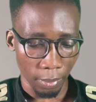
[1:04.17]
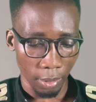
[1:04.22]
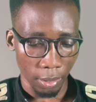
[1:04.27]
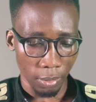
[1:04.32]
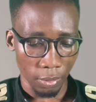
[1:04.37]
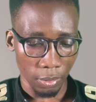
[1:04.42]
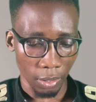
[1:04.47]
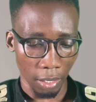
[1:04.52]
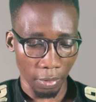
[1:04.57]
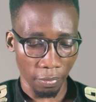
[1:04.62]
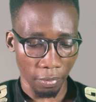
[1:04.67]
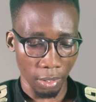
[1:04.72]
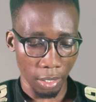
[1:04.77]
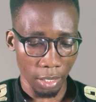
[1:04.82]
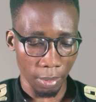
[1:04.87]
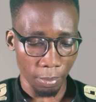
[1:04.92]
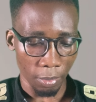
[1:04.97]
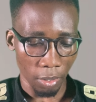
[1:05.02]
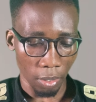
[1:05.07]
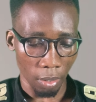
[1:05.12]
So I've
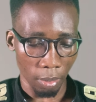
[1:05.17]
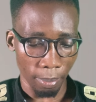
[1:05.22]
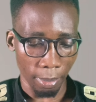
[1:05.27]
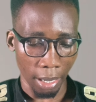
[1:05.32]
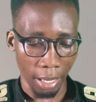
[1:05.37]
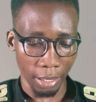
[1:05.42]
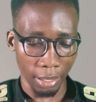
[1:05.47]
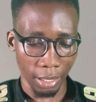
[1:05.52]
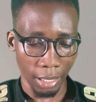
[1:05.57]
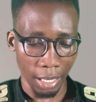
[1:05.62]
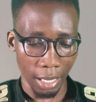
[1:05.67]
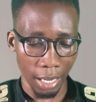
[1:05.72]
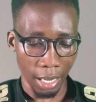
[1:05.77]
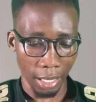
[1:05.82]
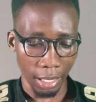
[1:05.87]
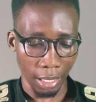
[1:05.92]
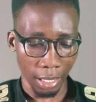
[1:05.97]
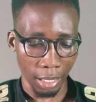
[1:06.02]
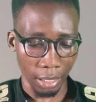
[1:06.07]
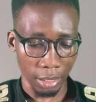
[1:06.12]
claimed all my trial
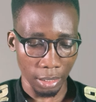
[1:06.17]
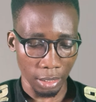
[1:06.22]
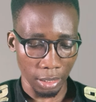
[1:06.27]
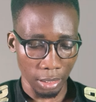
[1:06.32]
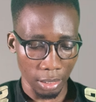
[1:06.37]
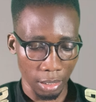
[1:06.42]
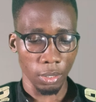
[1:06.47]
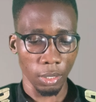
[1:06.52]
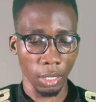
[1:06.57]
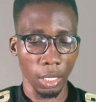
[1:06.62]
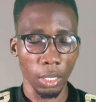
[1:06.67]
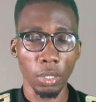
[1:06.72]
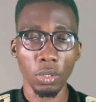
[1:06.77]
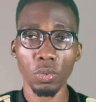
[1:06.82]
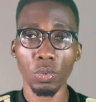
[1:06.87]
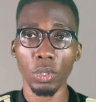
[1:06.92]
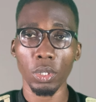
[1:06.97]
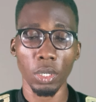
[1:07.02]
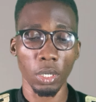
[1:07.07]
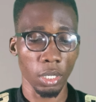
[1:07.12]
cash. You cannot
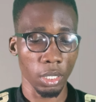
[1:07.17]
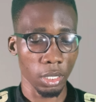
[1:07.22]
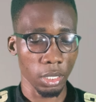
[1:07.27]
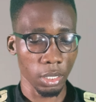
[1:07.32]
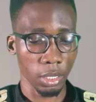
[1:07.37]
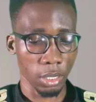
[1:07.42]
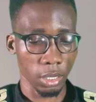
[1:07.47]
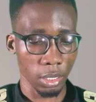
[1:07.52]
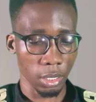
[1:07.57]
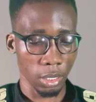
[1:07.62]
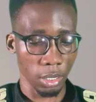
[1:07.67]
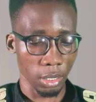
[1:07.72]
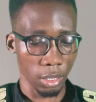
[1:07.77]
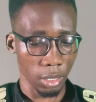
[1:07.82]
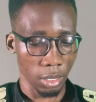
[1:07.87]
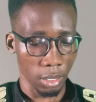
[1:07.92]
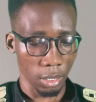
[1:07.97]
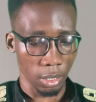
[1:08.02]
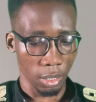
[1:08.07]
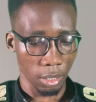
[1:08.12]
withdraw this
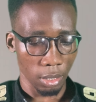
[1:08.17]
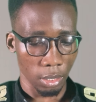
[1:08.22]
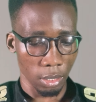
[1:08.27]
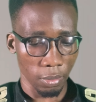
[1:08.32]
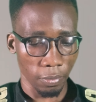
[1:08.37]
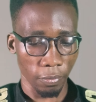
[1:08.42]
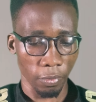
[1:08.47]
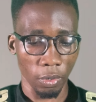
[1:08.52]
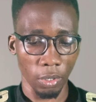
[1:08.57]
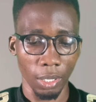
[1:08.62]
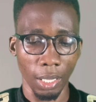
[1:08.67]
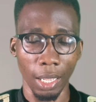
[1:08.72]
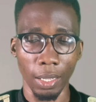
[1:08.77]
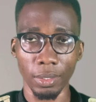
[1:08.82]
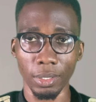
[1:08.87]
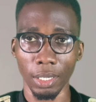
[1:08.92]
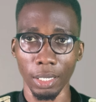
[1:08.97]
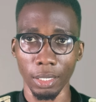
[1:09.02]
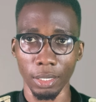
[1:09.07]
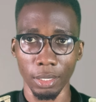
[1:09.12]

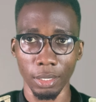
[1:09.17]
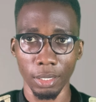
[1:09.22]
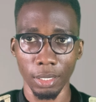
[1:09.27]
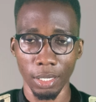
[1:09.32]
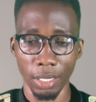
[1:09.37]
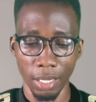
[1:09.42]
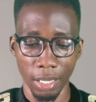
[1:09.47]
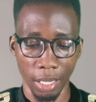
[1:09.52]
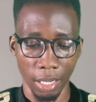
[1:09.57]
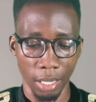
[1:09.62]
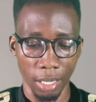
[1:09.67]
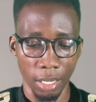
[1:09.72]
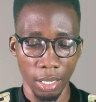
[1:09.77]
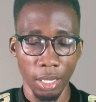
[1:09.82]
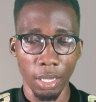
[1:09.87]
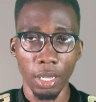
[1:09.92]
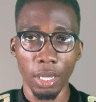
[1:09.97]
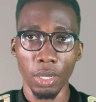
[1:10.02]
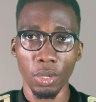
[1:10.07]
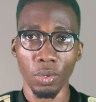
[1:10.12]
4,000 here.
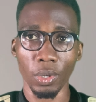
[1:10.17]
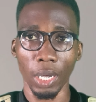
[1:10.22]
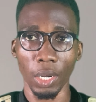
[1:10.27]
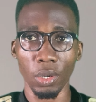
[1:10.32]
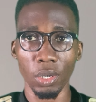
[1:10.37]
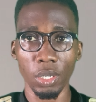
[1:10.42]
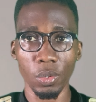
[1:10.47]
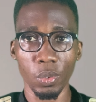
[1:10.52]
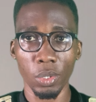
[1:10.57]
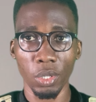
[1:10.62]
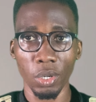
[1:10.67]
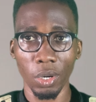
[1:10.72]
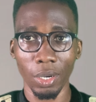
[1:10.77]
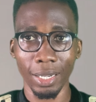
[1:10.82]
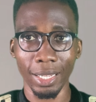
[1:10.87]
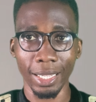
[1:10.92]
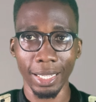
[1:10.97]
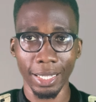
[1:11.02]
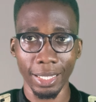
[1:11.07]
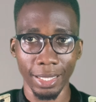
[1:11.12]
You can only withdraw
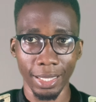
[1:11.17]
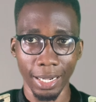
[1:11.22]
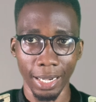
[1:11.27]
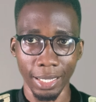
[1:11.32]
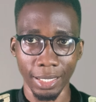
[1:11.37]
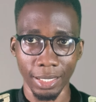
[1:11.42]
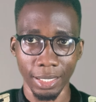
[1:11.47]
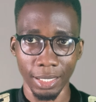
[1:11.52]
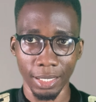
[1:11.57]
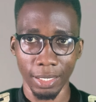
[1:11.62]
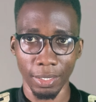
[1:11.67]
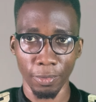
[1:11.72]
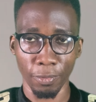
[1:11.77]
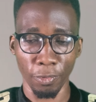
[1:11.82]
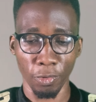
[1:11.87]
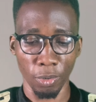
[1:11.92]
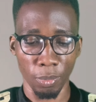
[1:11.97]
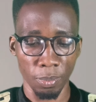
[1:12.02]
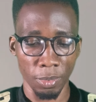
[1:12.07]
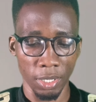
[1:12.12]
the interest
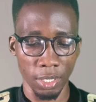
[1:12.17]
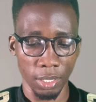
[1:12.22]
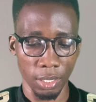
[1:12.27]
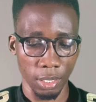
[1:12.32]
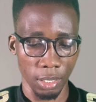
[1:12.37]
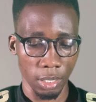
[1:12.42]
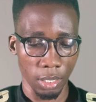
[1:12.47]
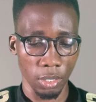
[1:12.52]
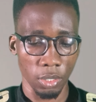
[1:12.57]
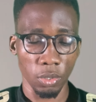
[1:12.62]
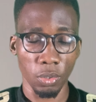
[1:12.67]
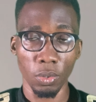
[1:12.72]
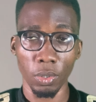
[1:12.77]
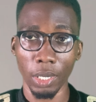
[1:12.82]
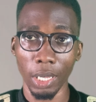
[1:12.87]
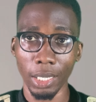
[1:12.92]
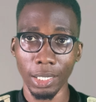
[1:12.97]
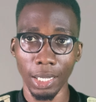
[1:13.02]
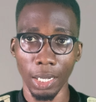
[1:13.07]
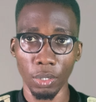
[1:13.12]
from it. So here
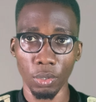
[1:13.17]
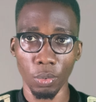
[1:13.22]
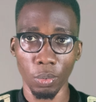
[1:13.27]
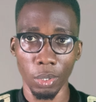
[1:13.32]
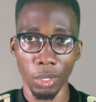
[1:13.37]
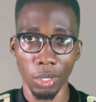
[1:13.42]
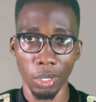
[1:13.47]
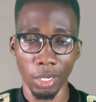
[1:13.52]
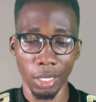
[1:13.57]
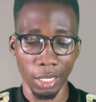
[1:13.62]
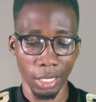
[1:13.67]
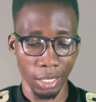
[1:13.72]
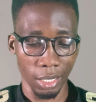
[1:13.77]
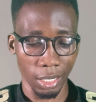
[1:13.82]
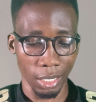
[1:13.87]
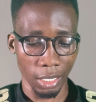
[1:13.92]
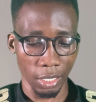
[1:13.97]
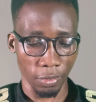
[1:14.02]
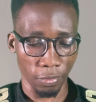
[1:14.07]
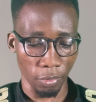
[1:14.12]
is how to withdraw the
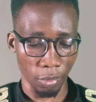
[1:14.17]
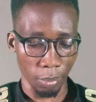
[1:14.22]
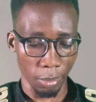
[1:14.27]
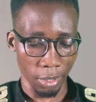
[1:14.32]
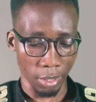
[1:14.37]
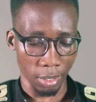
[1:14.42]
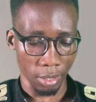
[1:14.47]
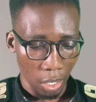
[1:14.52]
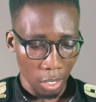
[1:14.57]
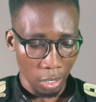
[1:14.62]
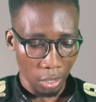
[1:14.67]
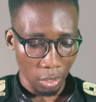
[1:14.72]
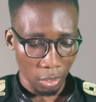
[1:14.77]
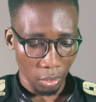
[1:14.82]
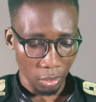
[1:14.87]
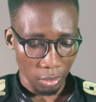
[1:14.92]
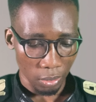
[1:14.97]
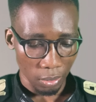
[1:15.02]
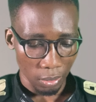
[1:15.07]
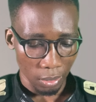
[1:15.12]
interest from it.
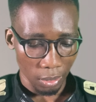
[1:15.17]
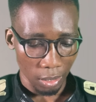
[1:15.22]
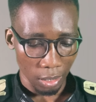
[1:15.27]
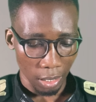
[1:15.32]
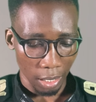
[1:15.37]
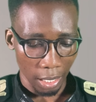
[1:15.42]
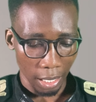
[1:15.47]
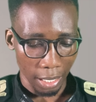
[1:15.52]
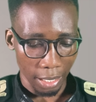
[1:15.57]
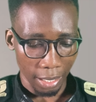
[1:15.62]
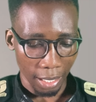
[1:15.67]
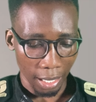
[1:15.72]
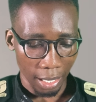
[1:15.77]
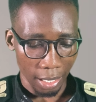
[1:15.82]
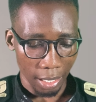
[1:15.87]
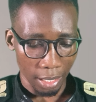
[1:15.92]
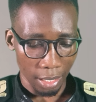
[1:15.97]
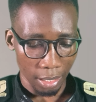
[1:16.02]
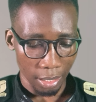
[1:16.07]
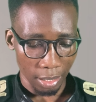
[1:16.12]
Just enter
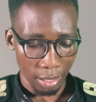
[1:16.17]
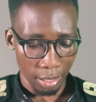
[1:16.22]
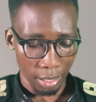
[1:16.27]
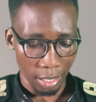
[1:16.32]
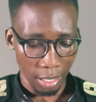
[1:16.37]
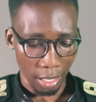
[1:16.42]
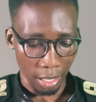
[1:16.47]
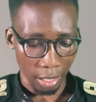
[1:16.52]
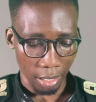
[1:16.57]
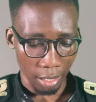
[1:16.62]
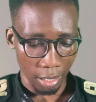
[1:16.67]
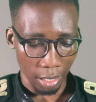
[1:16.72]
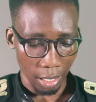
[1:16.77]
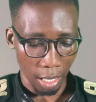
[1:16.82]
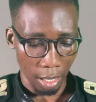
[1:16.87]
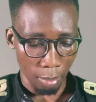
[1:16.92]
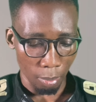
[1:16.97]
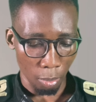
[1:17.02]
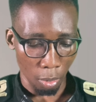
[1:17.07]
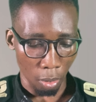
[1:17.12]
here,
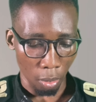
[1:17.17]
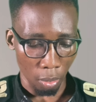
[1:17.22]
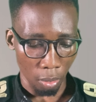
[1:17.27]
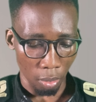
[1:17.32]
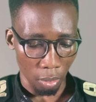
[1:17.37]
earn more.